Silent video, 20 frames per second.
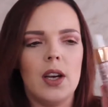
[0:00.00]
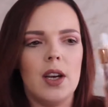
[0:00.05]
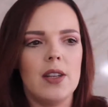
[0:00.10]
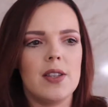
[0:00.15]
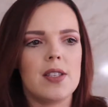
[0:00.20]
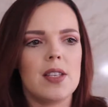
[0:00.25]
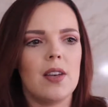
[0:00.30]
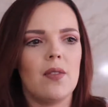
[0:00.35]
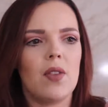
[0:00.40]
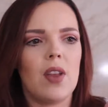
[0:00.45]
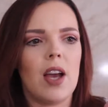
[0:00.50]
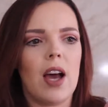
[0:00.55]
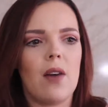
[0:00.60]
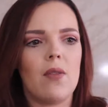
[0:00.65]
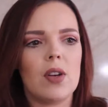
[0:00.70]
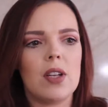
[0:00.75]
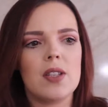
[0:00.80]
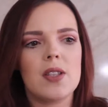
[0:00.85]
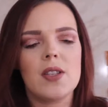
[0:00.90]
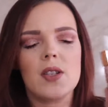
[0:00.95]
and see if they
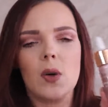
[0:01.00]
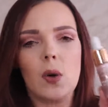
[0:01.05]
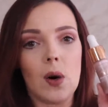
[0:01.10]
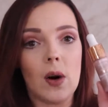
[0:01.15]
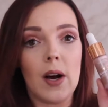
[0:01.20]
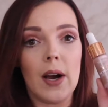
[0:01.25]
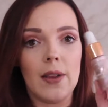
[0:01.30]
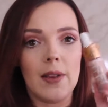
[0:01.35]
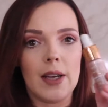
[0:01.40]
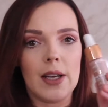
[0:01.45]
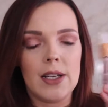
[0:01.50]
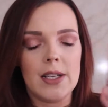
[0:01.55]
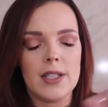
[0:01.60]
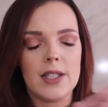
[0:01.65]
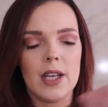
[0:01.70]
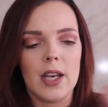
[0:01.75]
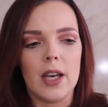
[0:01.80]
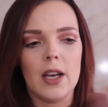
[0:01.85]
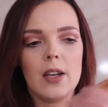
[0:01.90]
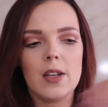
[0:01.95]
have it in store and they
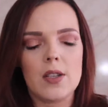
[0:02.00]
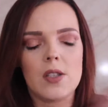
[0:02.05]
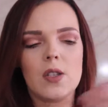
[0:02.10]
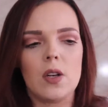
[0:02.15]
did.